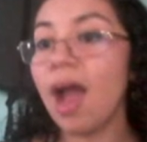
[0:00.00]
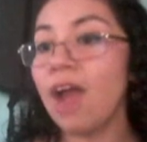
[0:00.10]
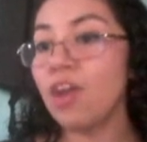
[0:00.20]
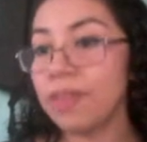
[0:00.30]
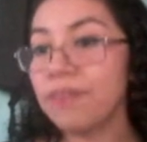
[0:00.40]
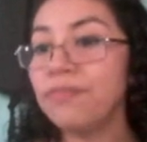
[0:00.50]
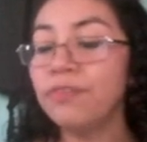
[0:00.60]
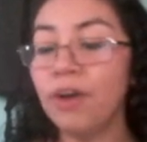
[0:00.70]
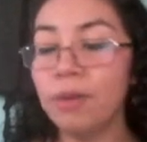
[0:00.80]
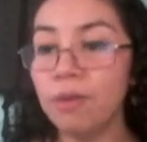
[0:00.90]
another
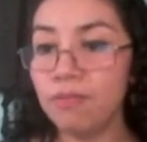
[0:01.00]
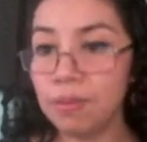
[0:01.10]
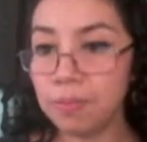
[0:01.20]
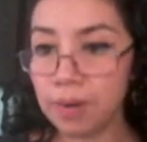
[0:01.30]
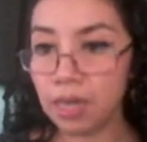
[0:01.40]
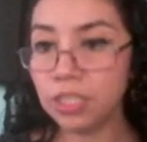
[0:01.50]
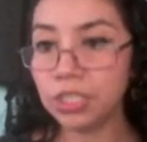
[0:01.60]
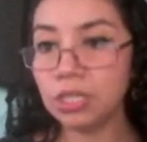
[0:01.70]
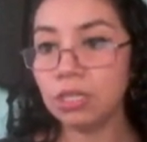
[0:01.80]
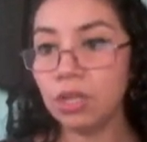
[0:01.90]
form of
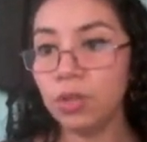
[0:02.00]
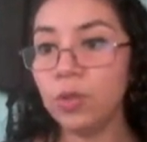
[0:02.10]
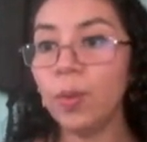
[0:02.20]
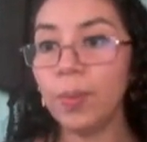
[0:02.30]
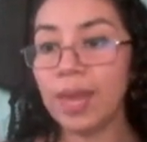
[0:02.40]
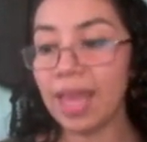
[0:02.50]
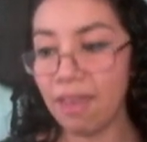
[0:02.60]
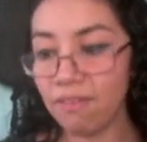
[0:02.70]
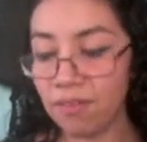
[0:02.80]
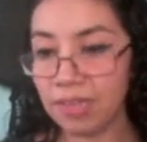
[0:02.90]
inversion to bring
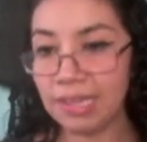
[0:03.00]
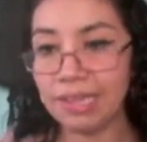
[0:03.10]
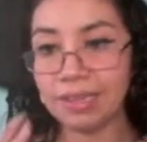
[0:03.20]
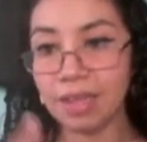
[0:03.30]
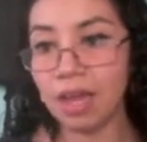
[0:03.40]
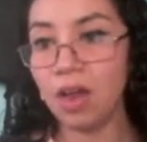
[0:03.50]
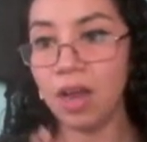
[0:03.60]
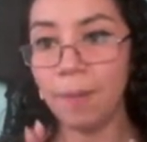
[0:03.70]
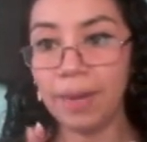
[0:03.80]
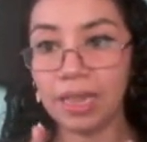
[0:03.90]
emphasis on
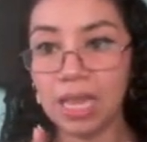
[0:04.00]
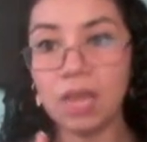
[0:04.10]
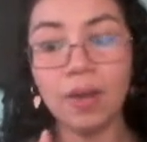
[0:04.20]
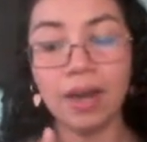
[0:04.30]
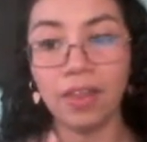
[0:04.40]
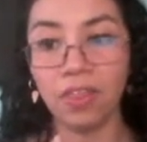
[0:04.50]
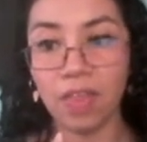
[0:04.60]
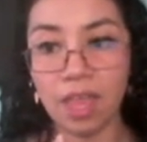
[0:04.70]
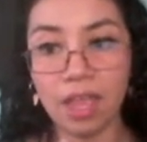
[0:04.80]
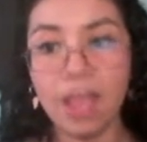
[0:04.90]
a particular thing.